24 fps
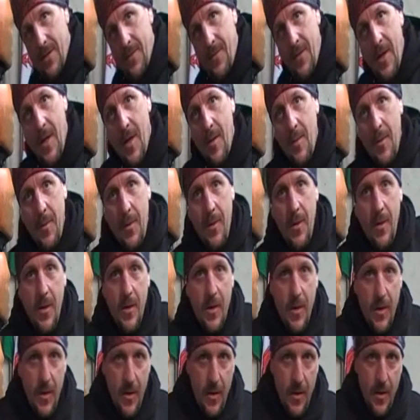available
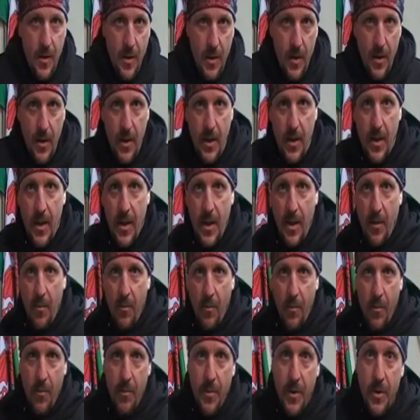
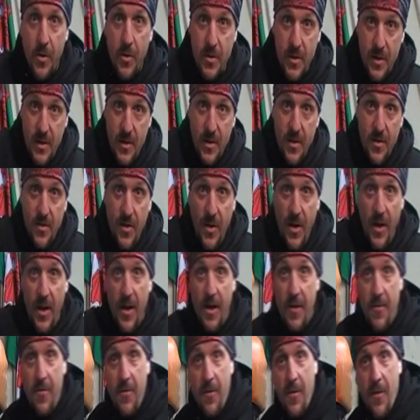because it's the
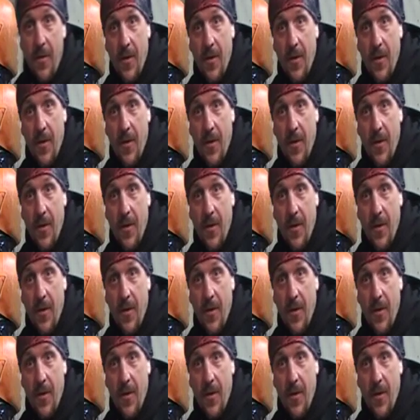drive